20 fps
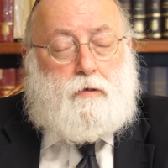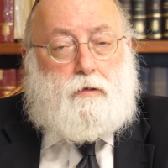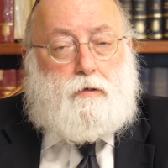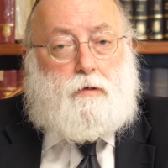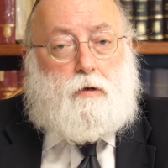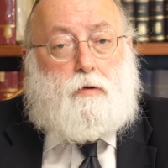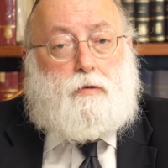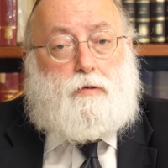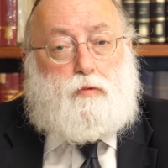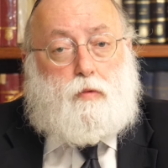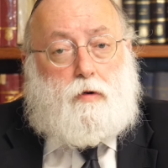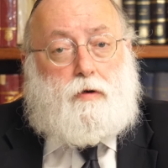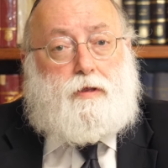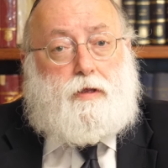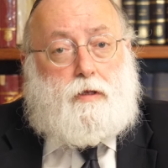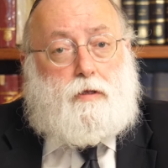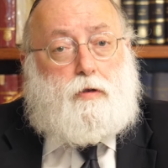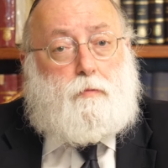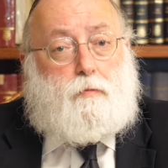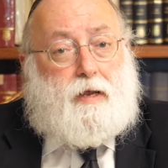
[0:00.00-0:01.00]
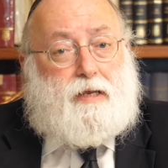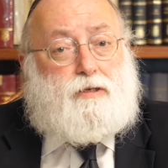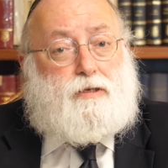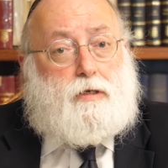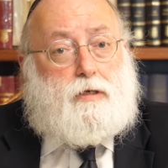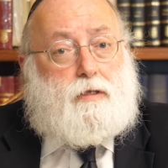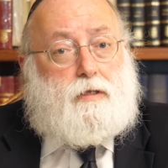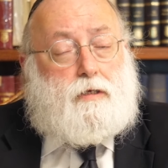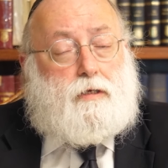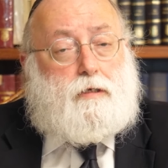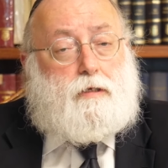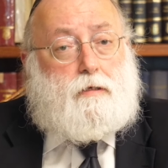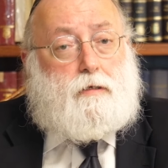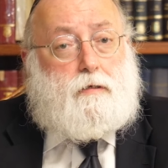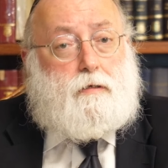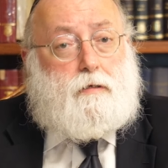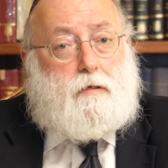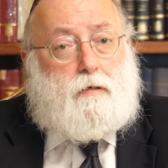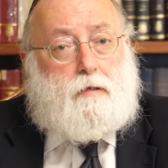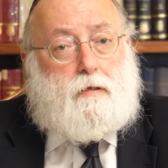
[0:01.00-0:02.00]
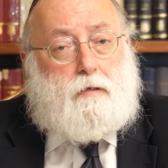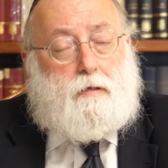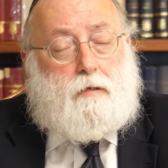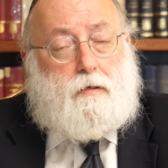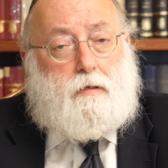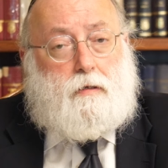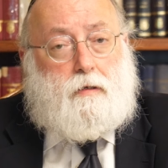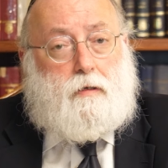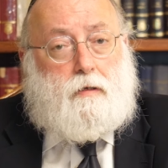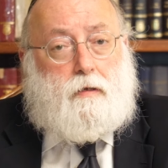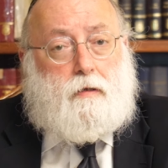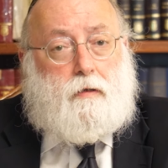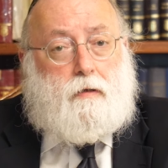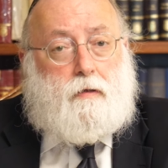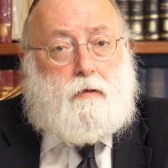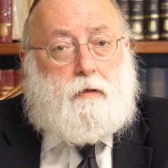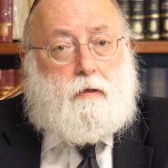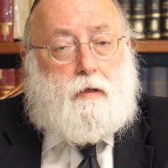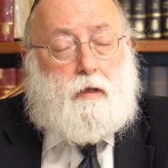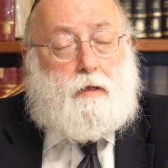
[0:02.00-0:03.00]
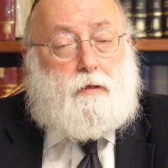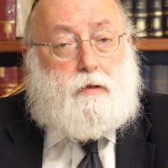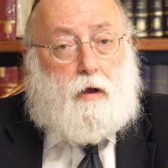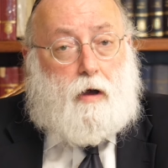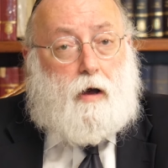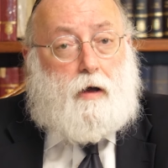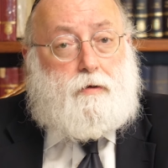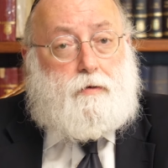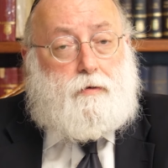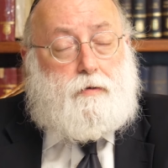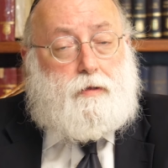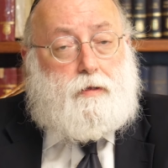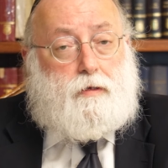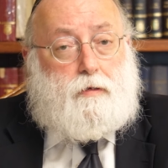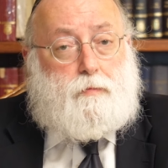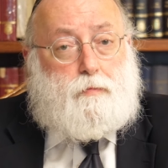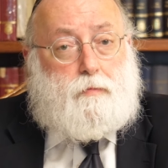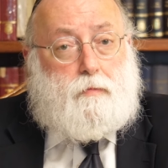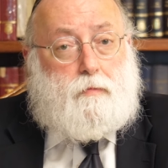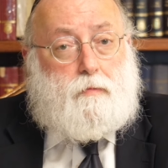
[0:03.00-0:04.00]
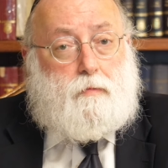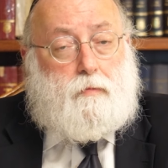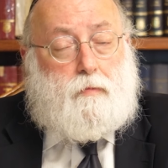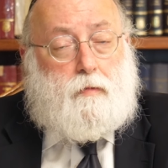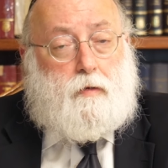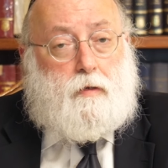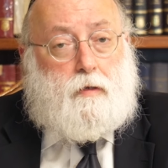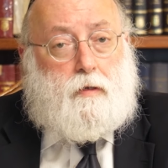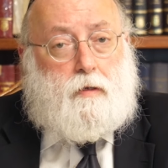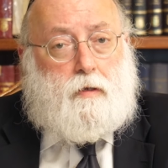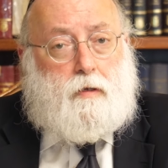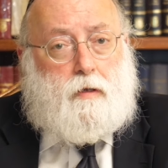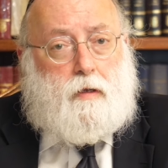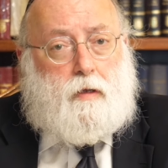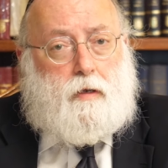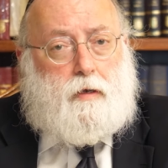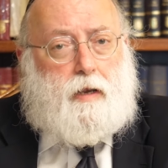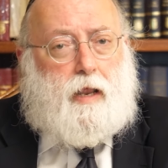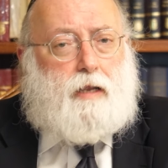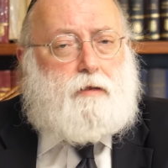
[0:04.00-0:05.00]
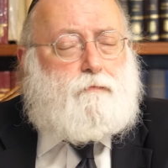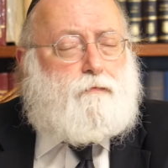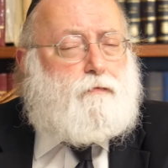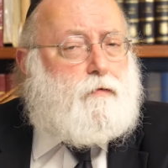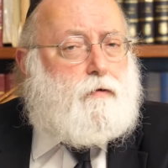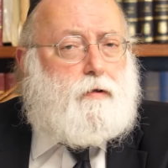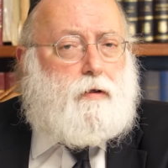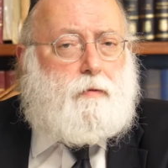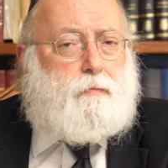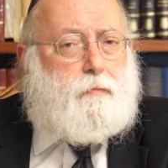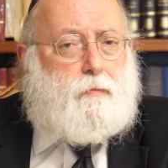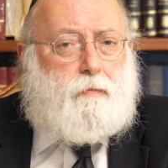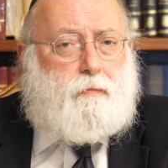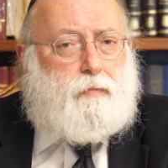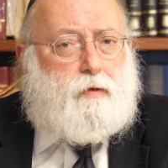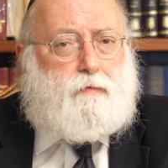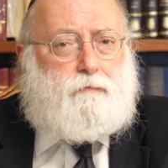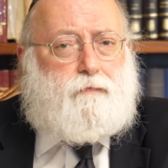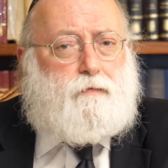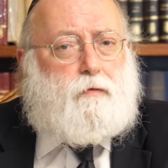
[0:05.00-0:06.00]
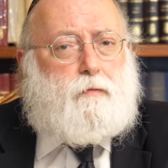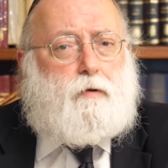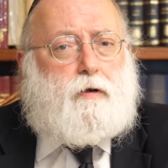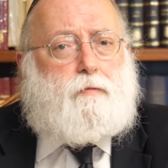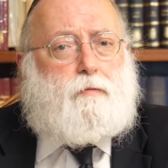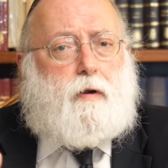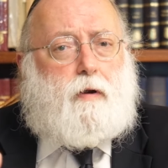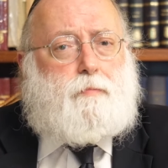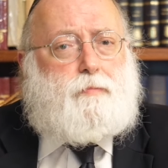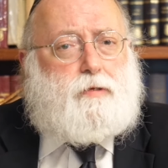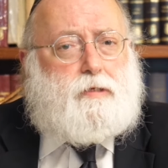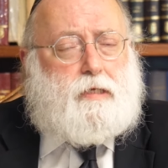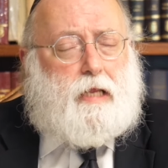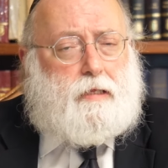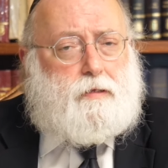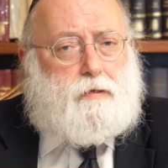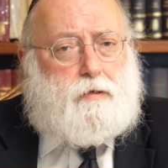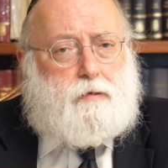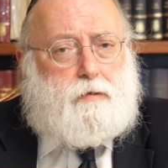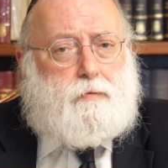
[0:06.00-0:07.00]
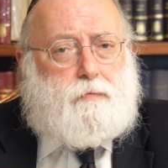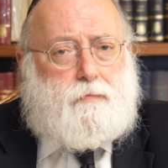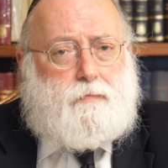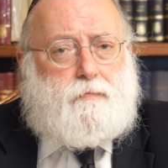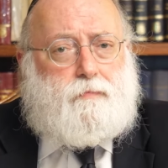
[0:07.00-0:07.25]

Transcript: So it's worthy to mention this and to honor this not for him, but for what he represented.